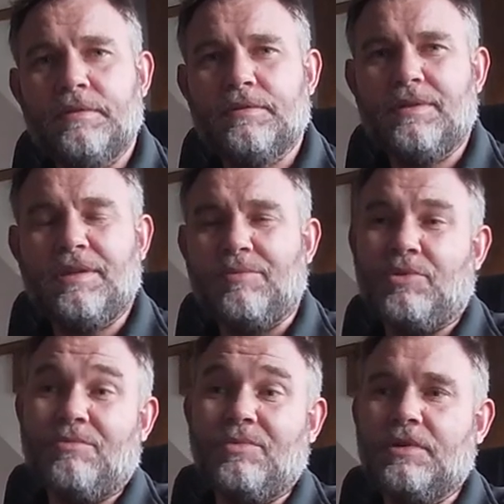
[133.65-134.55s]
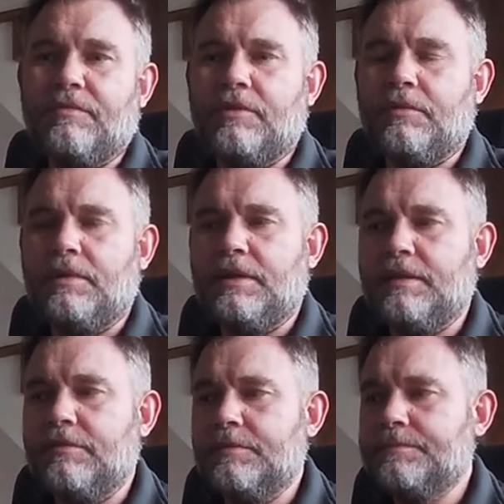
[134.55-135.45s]
So that wouldn't work very well
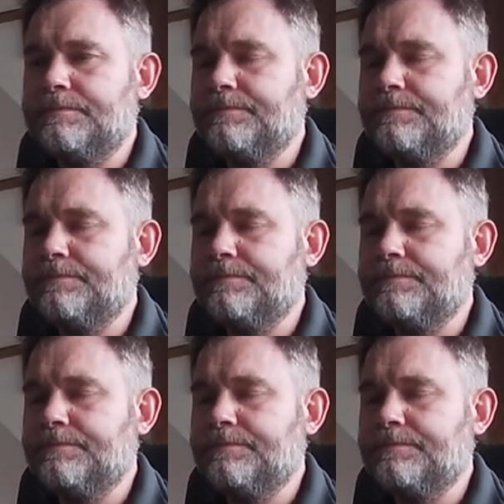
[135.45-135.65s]
either.